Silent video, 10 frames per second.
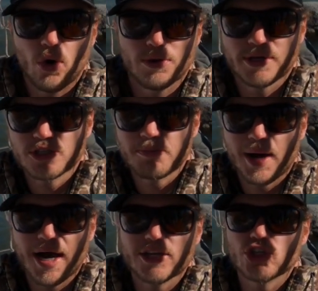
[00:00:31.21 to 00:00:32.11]
holding
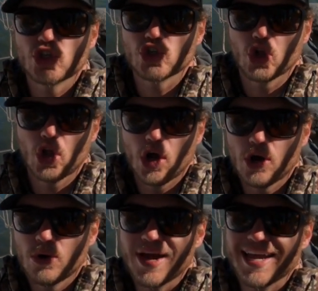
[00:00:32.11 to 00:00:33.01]
spot,
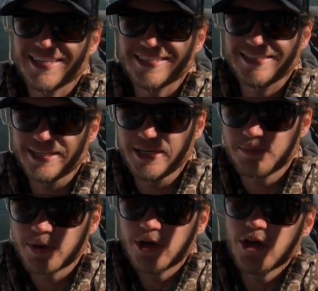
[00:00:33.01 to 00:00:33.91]
slow and
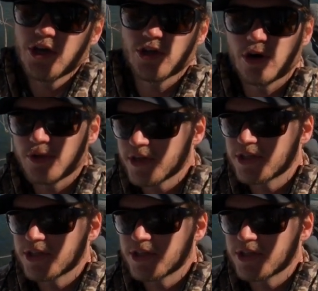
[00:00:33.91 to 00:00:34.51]
deep. You know,